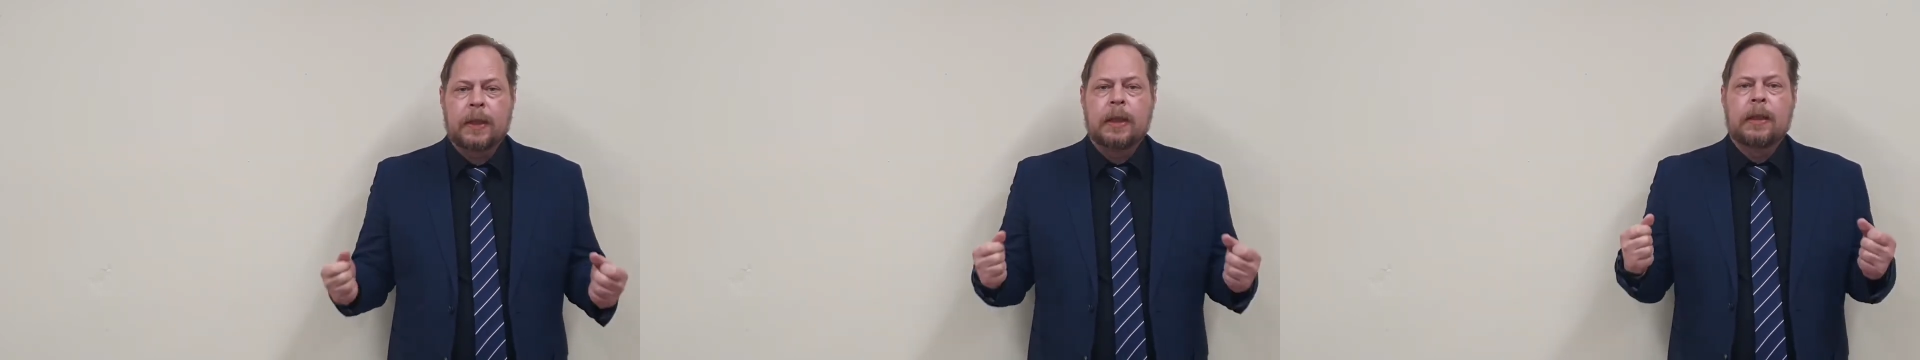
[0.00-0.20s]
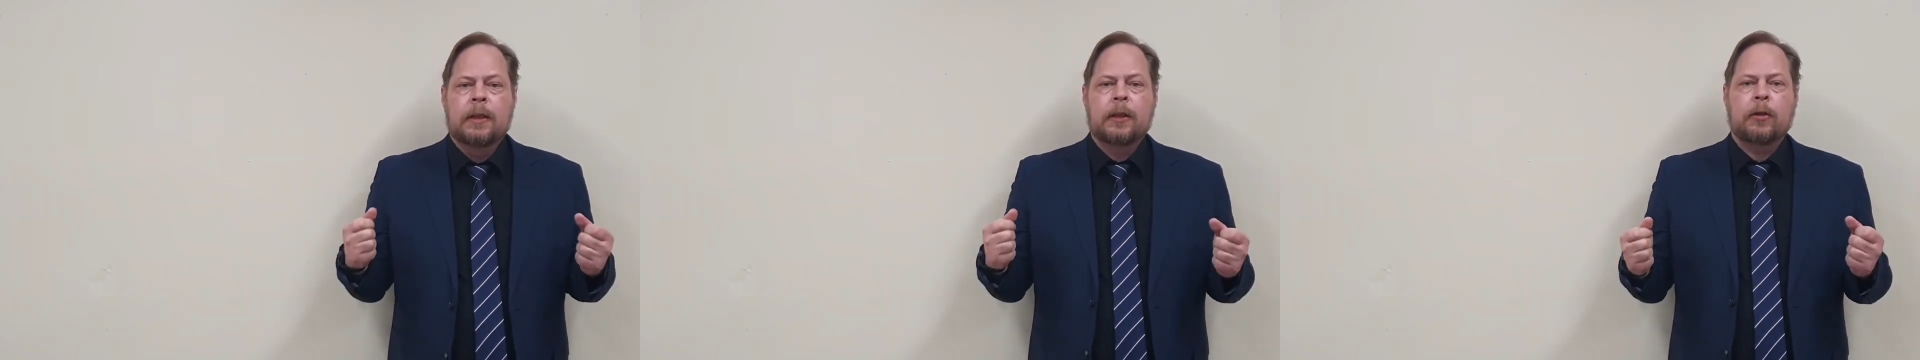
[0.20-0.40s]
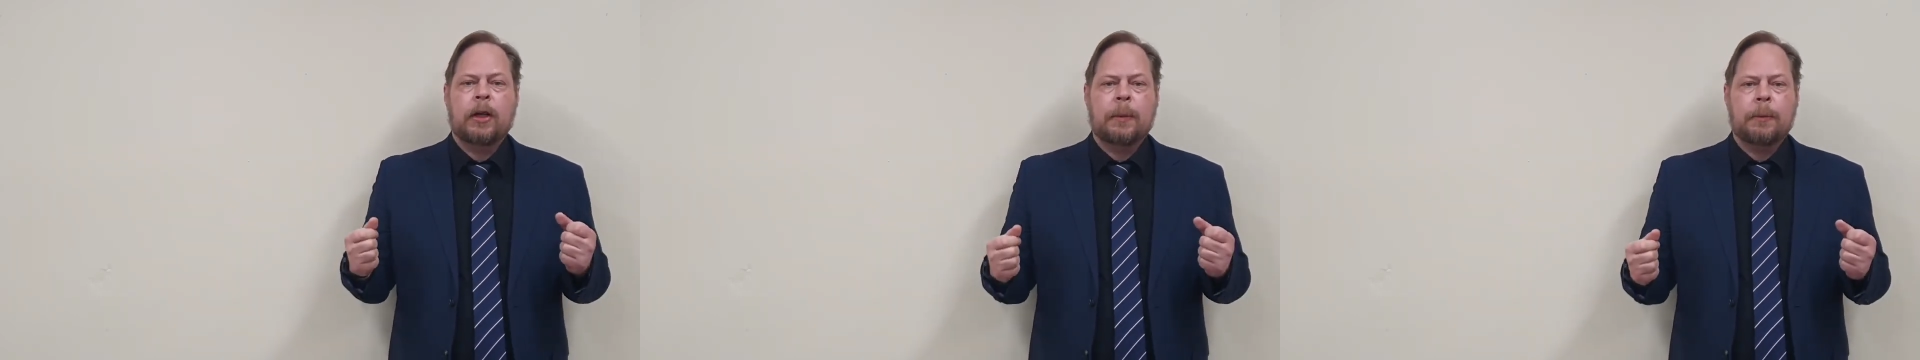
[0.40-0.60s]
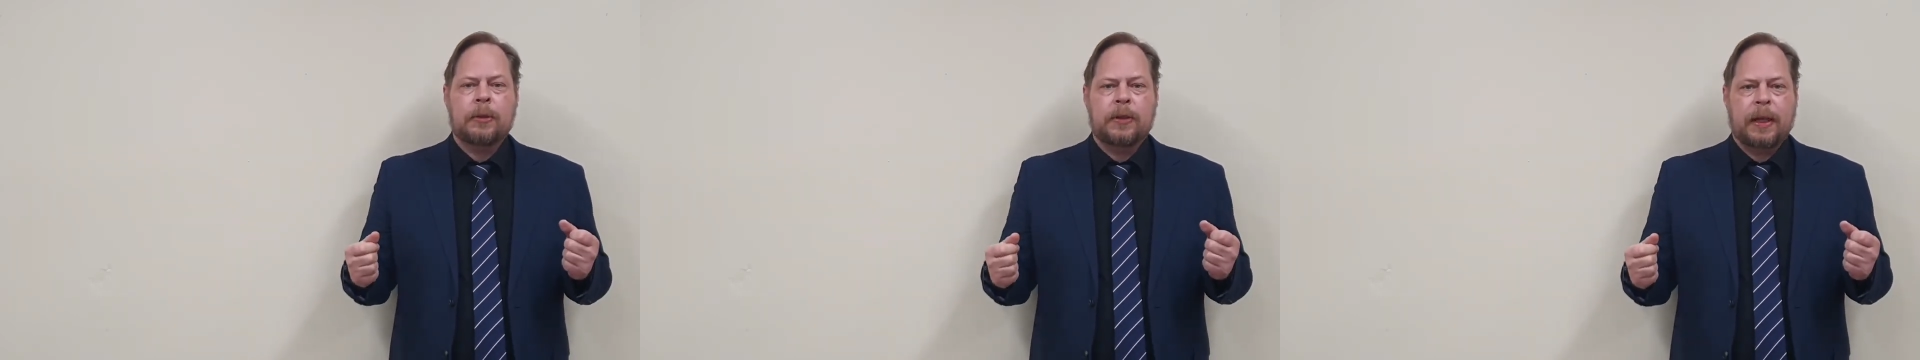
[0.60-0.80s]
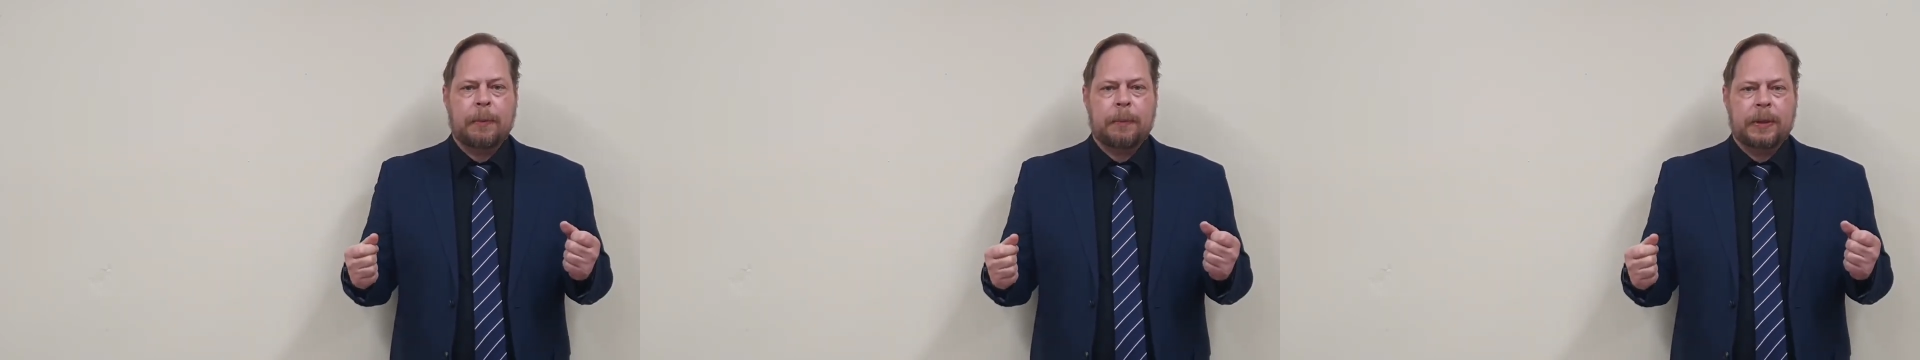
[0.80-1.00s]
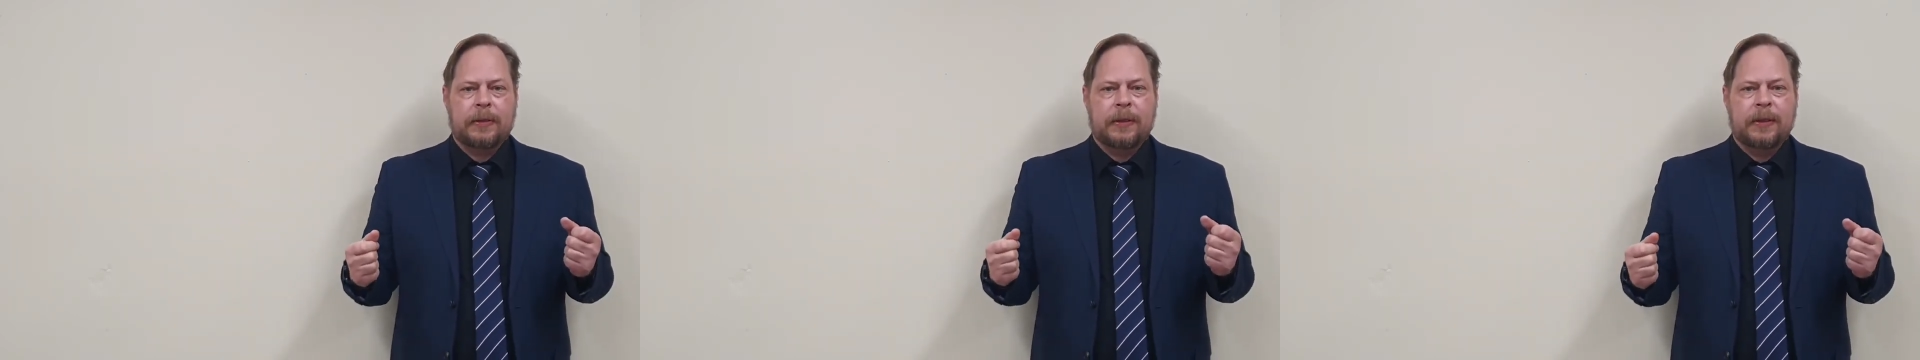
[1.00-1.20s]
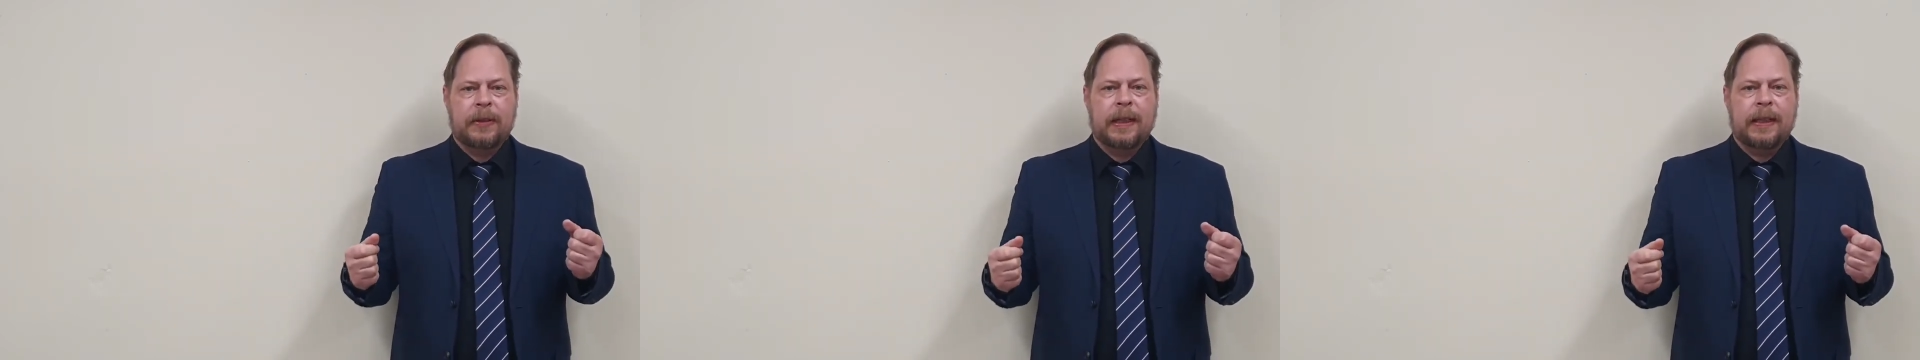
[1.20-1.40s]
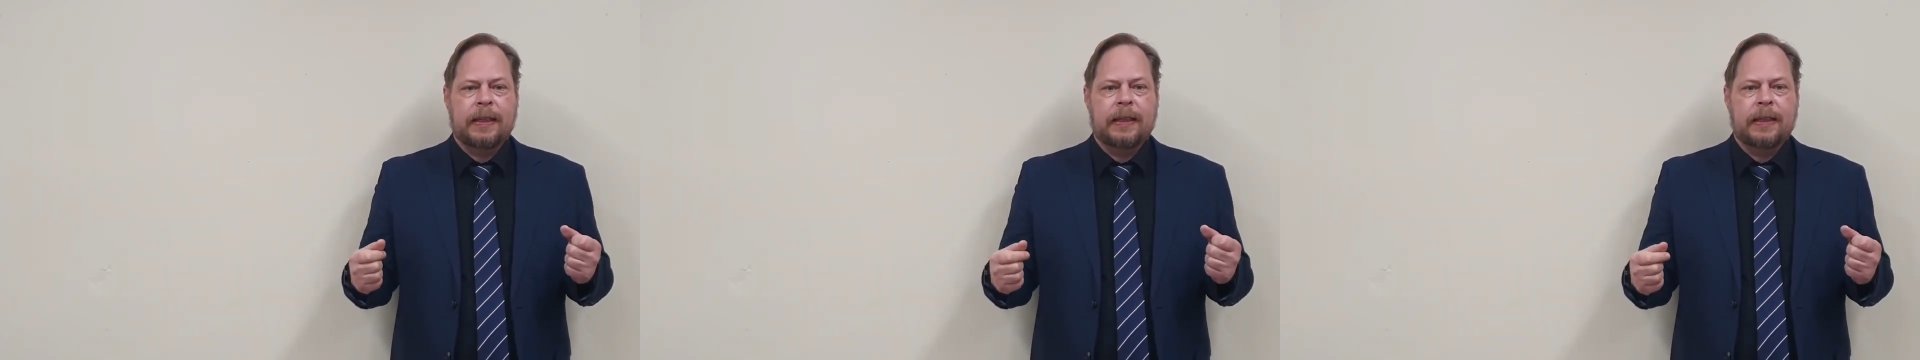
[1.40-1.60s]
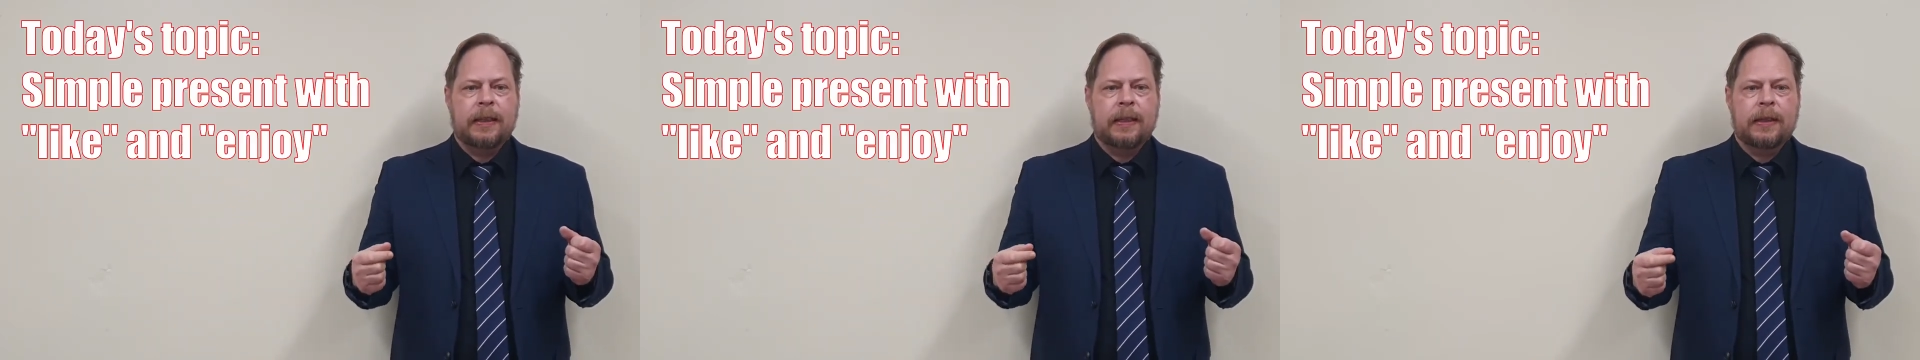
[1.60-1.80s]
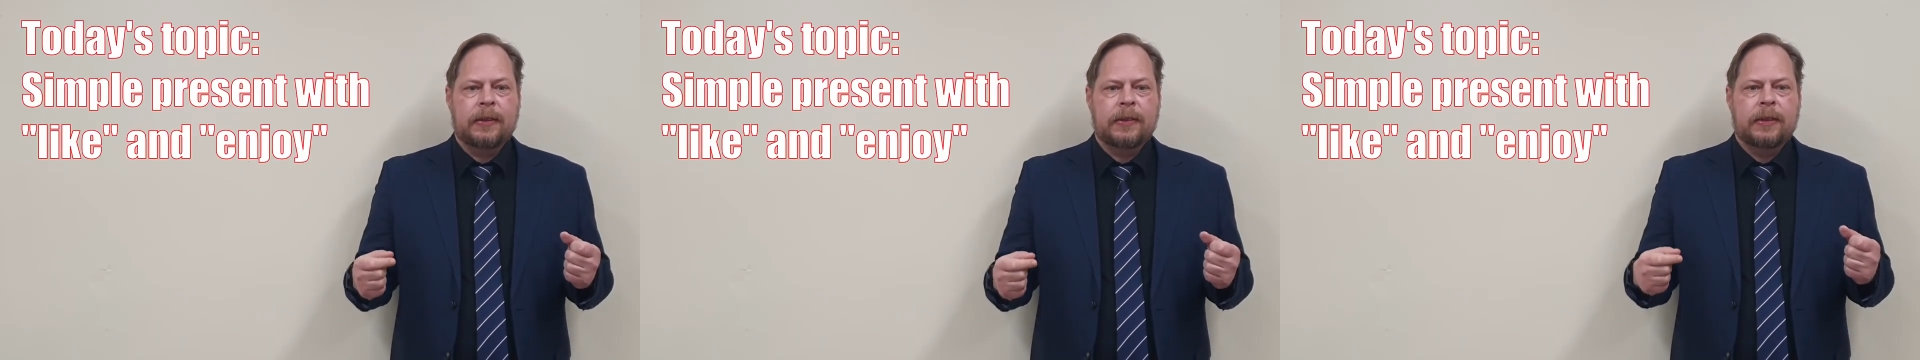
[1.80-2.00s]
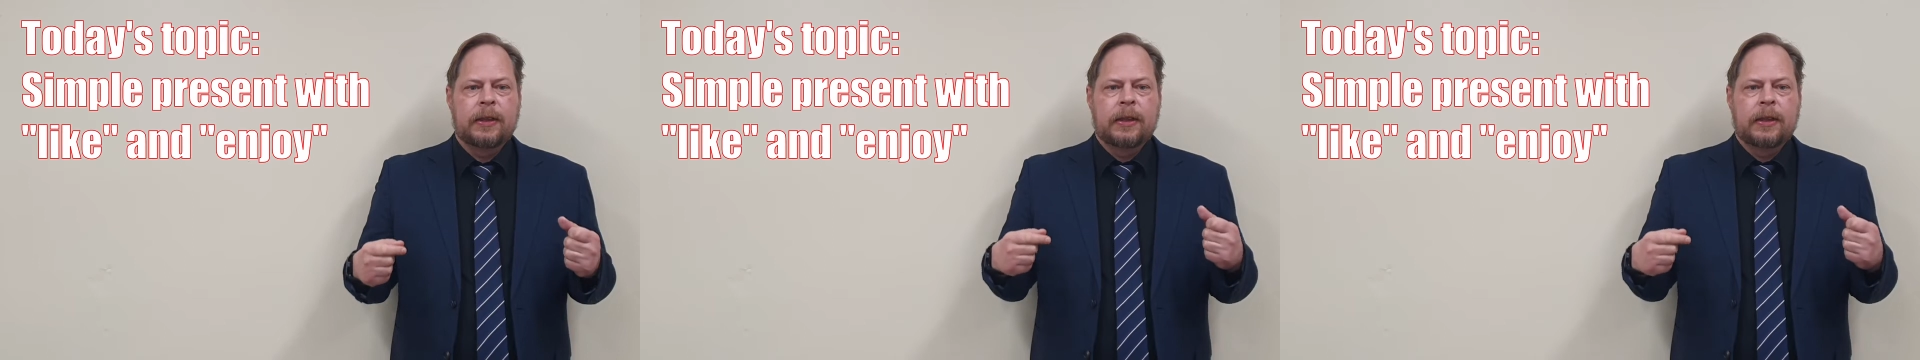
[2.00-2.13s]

The grammar topic today is